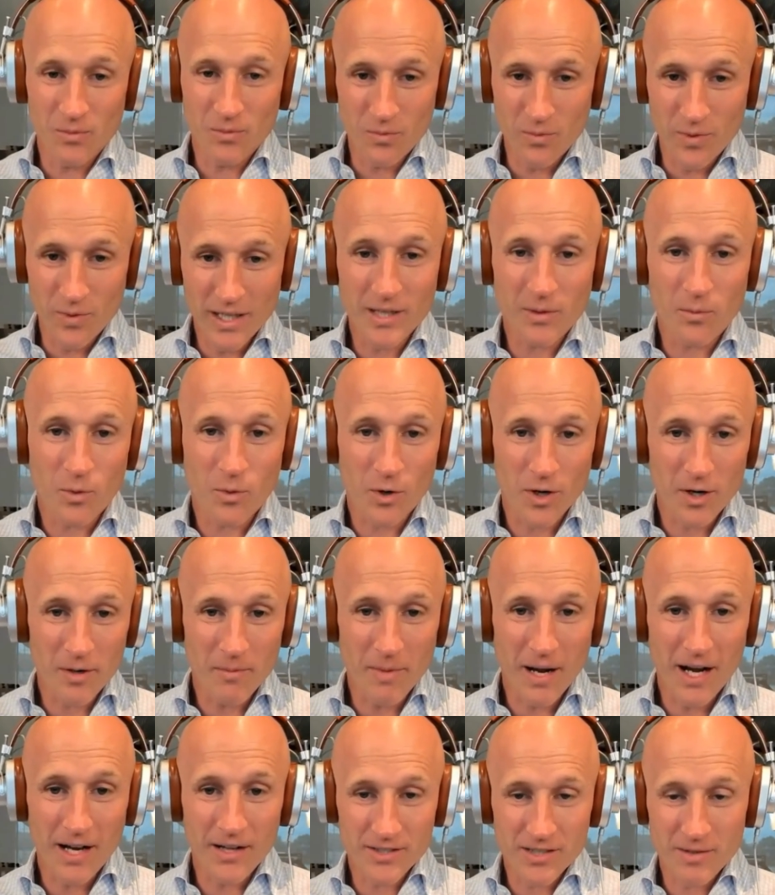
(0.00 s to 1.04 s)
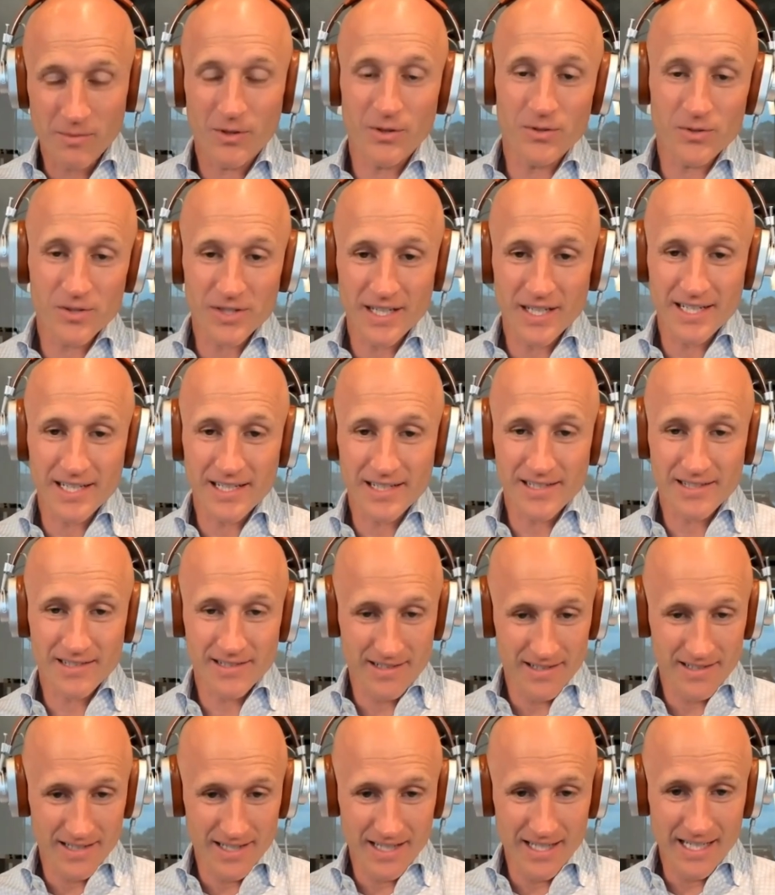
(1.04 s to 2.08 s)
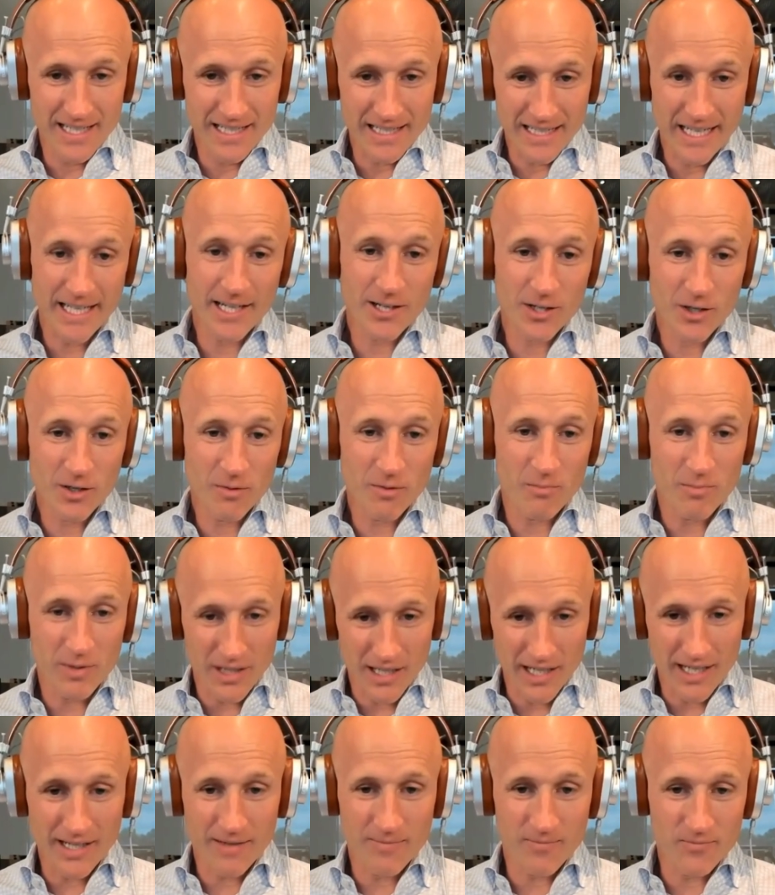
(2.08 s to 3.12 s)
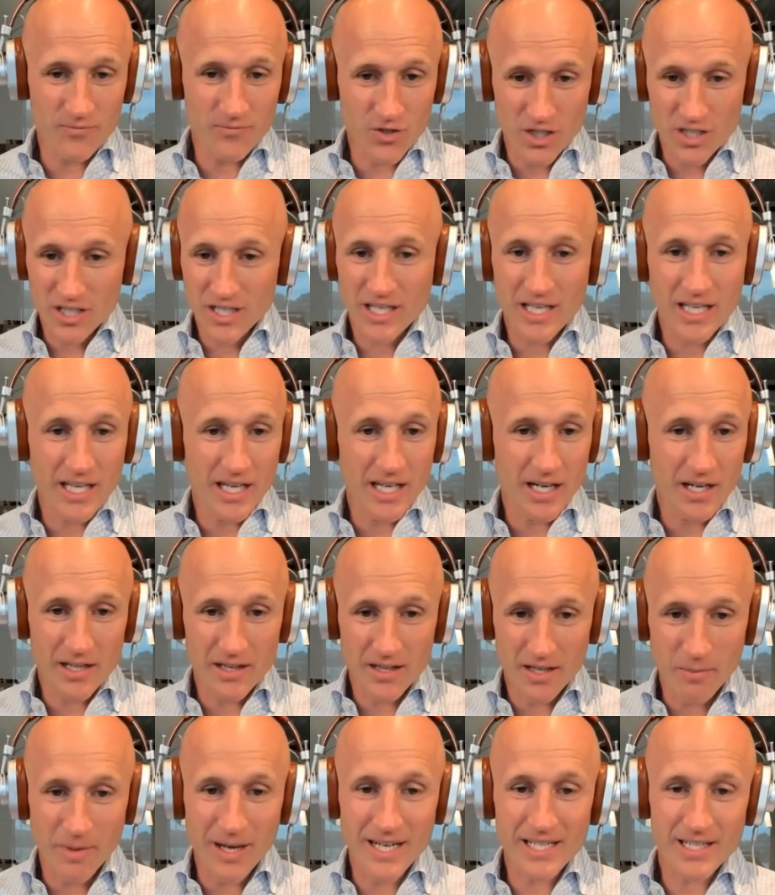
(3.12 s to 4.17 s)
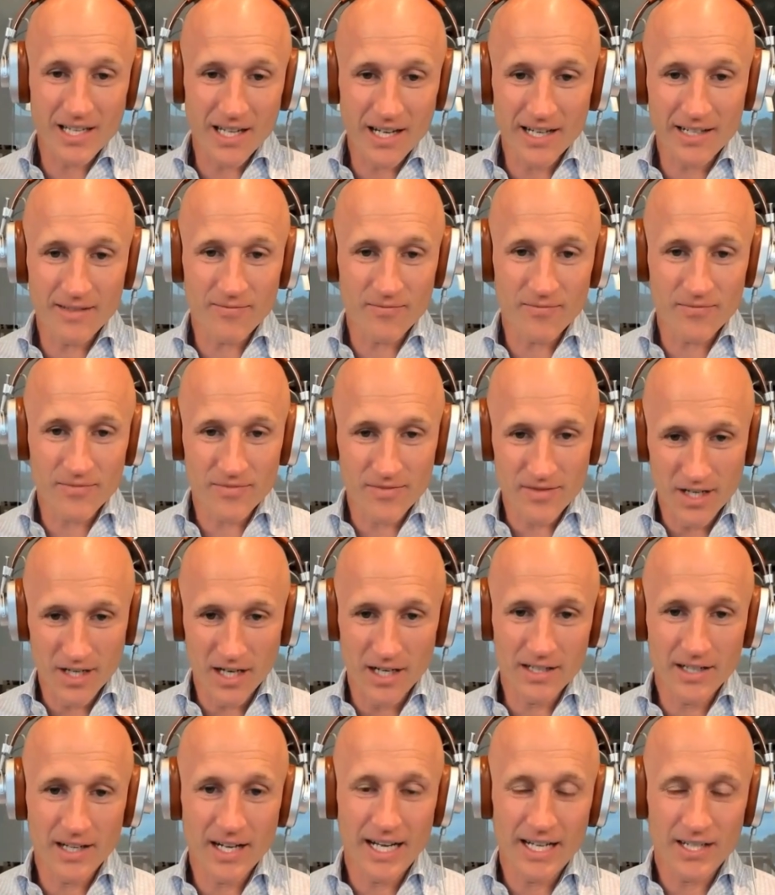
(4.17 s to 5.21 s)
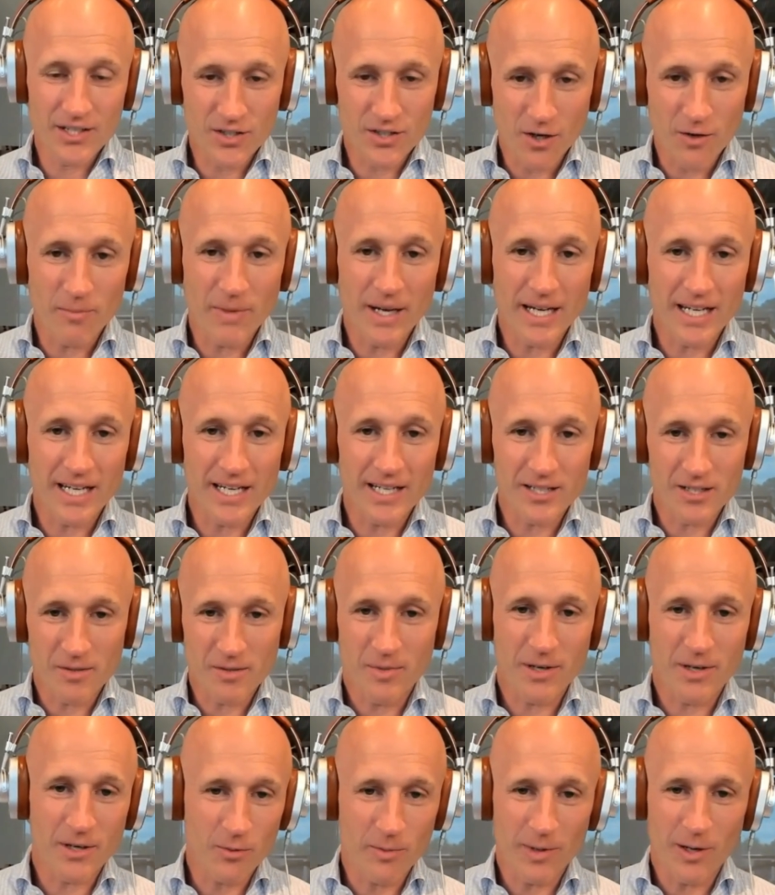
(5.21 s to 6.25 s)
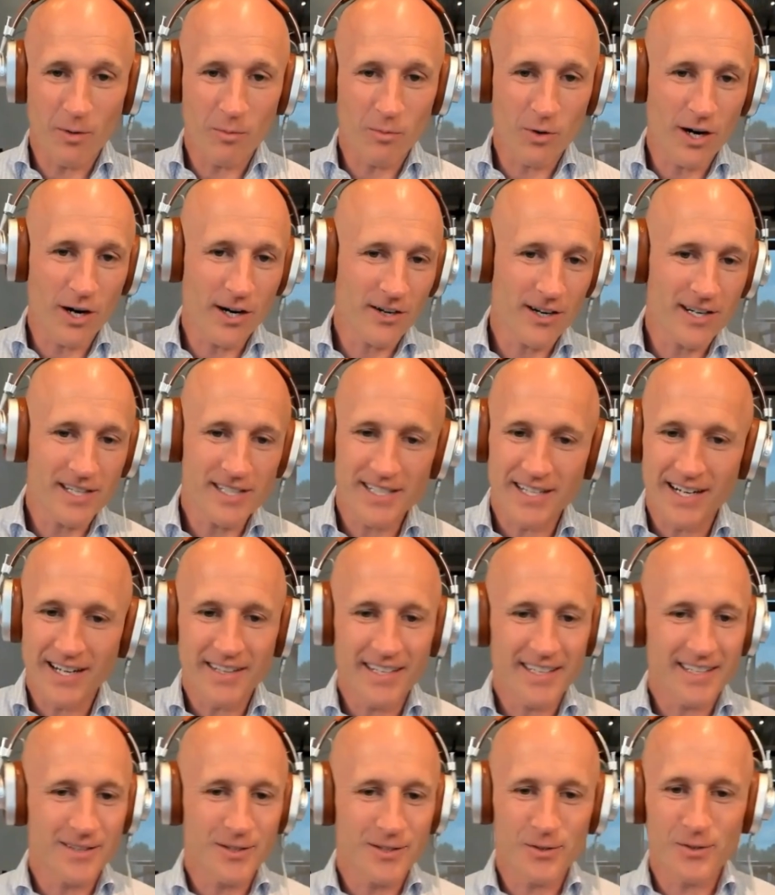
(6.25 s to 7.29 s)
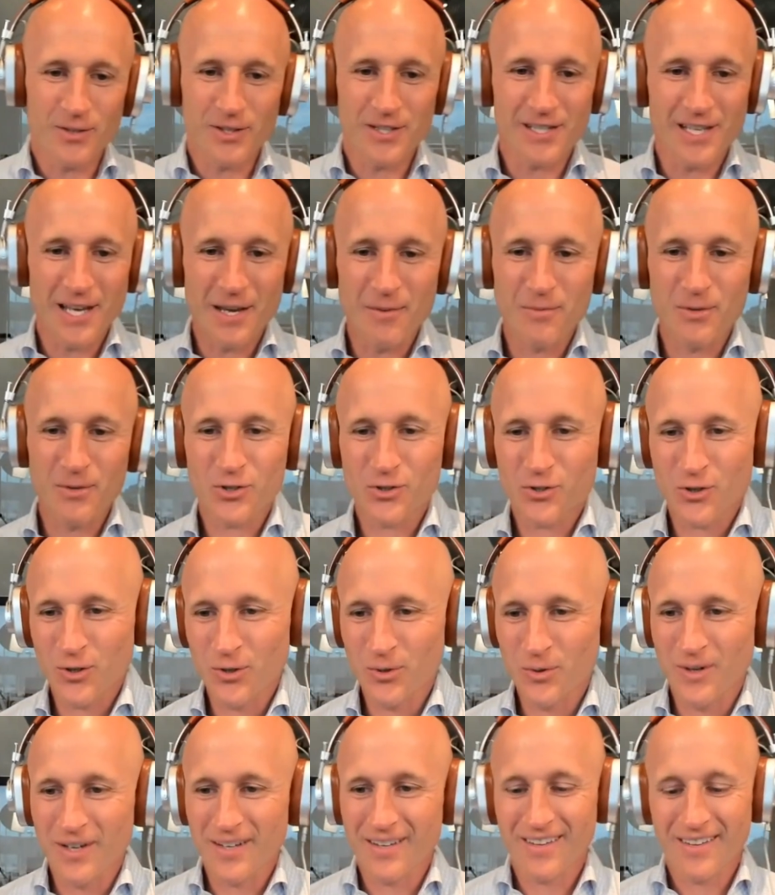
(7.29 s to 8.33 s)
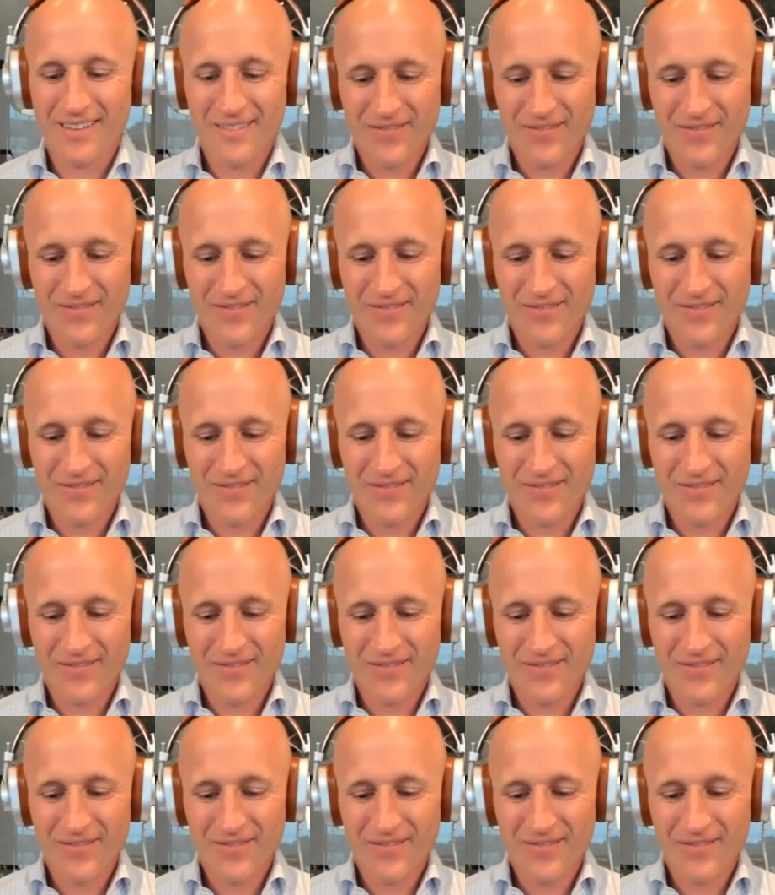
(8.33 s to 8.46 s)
We can worry about some of those things later, but like just get the baseline done and start making some incremental progress. And I think the same is true with,